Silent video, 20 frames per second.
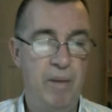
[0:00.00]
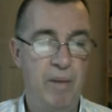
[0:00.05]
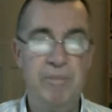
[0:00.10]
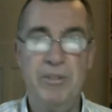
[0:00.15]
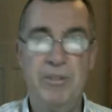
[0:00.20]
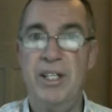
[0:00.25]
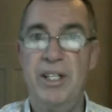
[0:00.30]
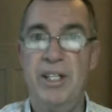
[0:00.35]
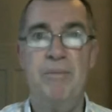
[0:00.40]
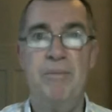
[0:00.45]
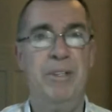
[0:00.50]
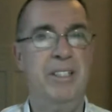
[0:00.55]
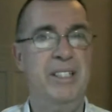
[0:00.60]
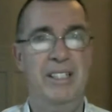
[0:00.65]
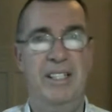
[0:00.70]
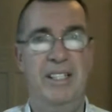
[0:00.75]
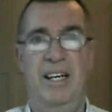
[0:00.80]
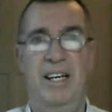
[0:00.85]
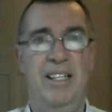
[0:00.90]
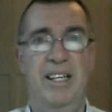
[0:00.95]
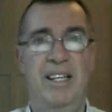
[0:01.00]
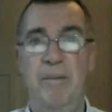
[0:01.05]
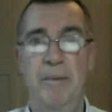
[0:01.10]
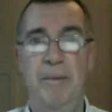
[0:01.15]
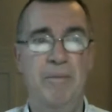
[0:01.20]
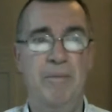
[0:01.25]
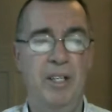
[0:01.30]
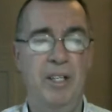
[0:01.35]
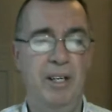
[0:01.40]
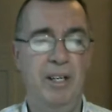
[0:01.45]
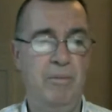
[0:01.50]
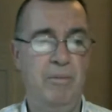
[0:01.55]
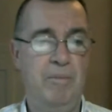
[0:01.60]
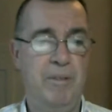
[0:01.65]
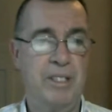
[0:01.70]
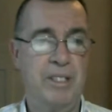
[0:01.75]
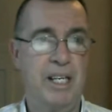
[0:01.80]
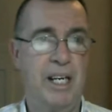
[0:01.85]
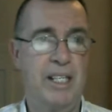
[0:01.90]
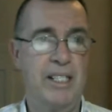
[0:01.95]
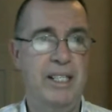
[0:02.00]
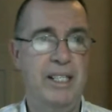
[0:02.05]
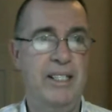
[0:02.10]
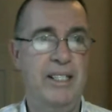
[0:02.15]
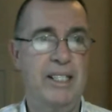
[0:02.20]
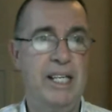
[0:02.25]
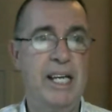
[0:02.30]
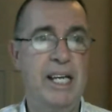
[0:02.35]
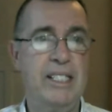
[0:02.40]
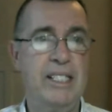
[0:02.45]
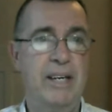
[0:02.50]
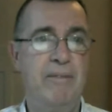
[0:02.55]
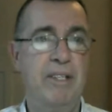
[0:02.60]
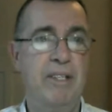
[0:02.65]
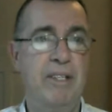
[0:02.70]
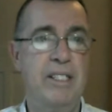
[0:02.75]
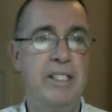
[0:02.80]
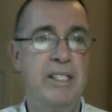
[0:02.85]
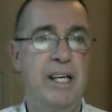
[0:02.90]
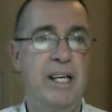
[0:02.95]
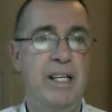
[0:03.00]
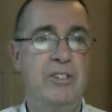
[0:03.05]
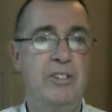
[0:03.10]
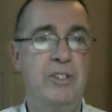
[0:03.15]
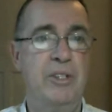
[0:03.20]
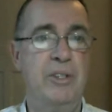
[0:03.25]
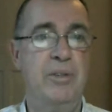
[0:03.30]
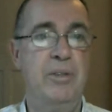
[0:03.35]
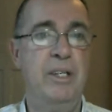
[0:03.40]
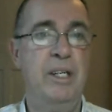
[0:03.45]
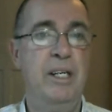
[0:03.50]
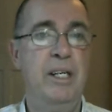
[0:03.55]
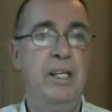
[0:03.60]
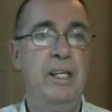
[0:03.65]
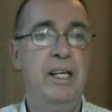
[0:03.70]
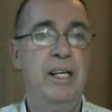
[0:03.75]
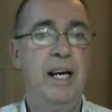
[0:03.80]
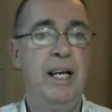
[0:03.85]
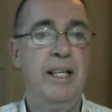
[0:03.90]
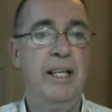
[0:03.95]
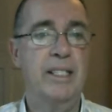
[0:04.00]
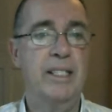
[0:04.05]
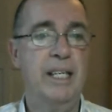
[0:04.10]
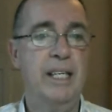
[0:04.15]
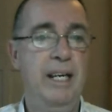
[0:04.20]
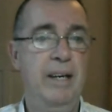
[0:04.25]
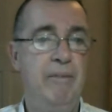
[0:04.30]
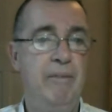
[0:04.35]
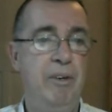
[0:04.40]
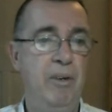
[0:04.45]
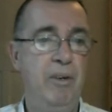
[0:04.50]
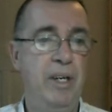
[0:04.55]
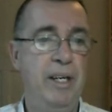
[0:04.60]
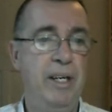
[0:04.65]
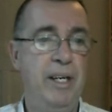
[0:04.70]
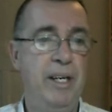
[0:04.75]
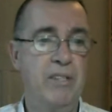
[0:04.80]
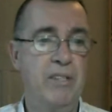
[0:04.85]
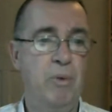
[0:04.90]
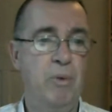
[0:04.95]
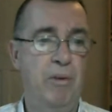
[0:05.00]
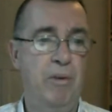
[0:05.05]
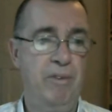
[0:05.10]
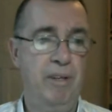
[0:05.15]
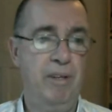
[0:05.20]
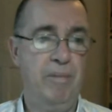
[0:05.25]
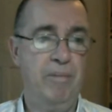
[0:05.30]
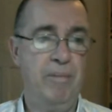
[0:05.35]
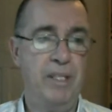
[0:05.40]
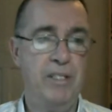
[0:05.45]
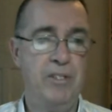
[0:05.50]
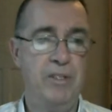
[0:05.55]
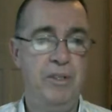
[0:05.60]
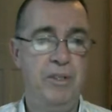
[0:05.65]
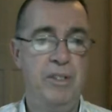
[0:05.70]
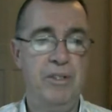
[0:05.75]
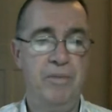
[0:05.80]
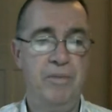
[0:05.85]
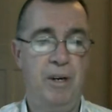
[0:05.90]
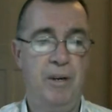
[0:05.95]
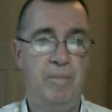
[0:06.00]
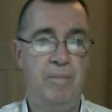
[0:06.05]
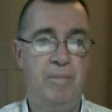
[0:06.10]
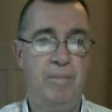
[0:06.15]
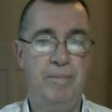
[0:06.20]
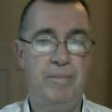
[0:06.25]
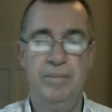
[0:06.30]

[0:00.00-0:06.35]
I'm trying to multitask and I'm absolutely hopeless at it. So let's have a listen to that tune and see if you can guess what film this tune is from.